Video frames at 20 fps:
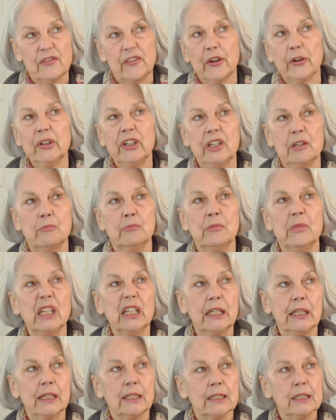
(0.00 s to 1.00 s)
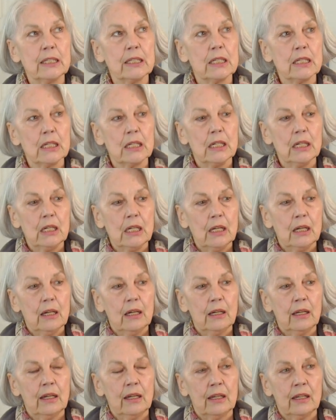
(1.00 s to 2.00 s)
very immediate,
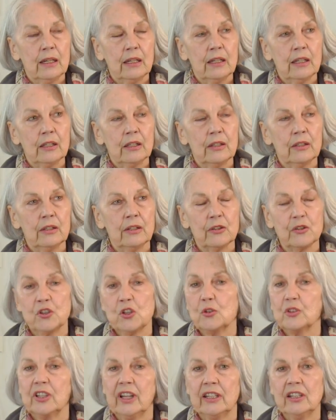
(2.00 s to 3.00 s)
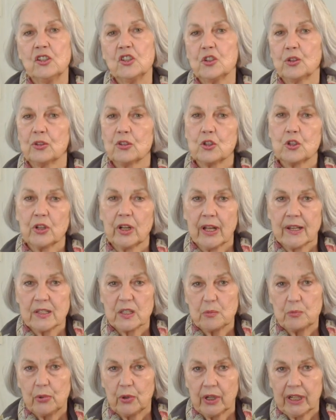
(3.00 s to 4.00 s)
and there's no danger in
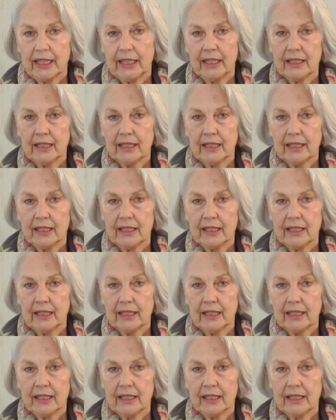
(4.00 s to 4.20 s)
transporting